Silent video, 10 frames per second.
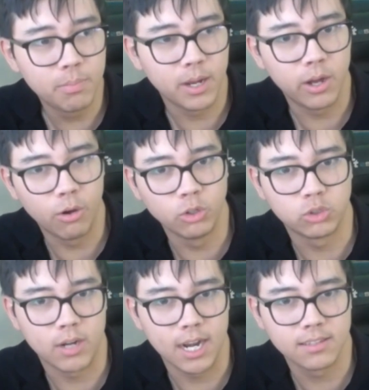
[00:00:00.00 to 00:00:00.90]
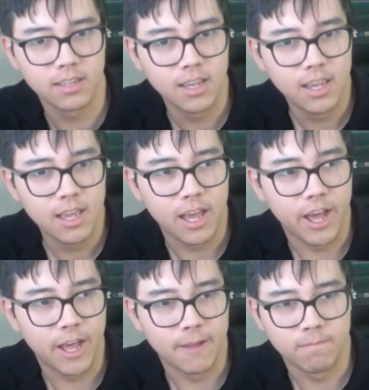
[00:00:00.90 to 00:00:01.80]
old tracks
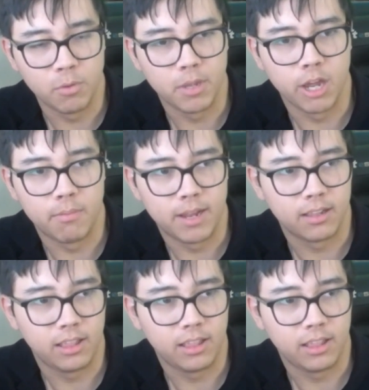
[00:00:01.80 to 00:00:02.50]
will be coming back,